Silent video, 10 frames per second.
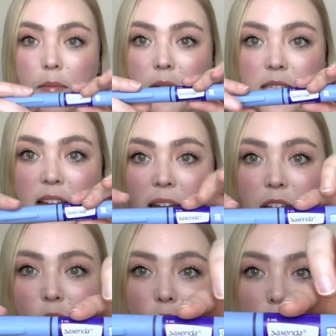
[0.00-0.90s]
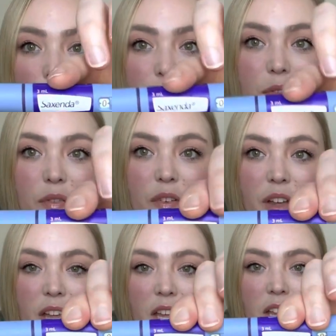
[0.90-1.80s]
take off
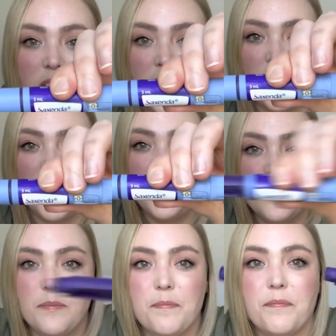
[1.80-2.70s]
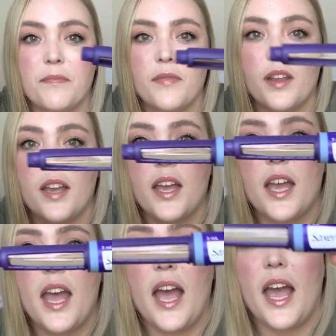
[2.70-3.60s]
the lid.
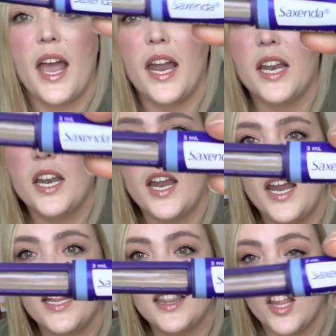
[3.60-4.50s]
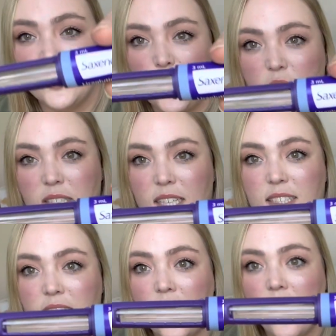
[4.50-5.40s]
And so this is
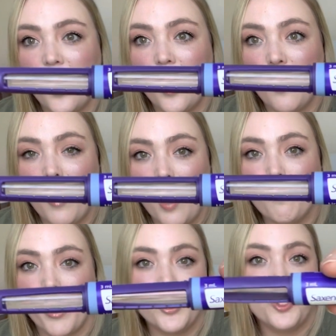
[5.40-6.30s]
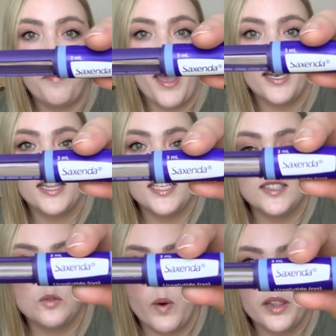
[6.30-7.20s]
a brand new pen. This
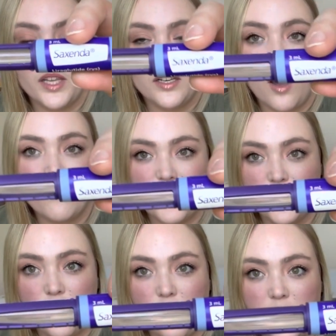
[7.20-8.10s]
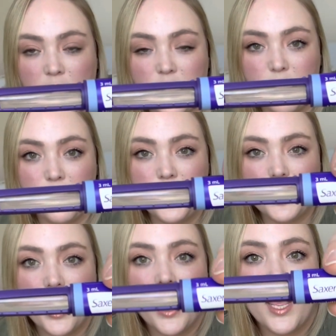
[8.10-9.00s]
is one that I've just gotten out of the fridge.
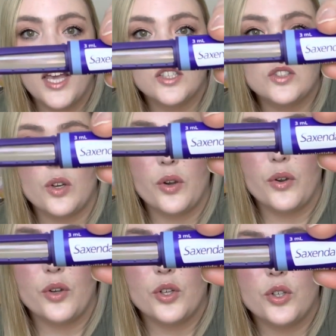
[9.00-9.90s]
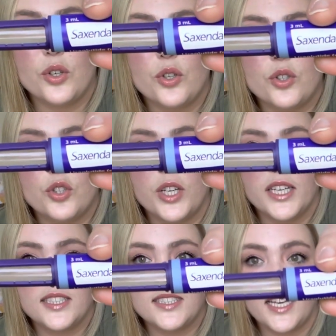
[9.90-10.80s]
So you can
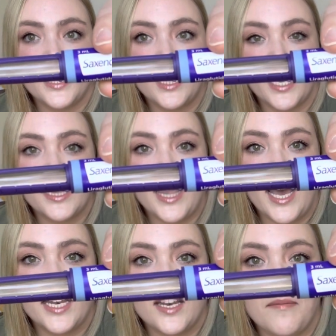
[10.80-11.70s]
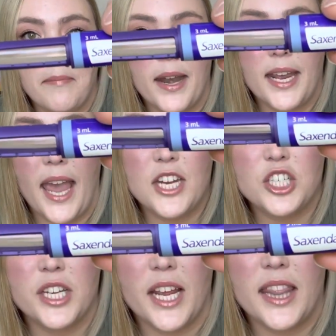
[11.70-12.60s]
see like that medication in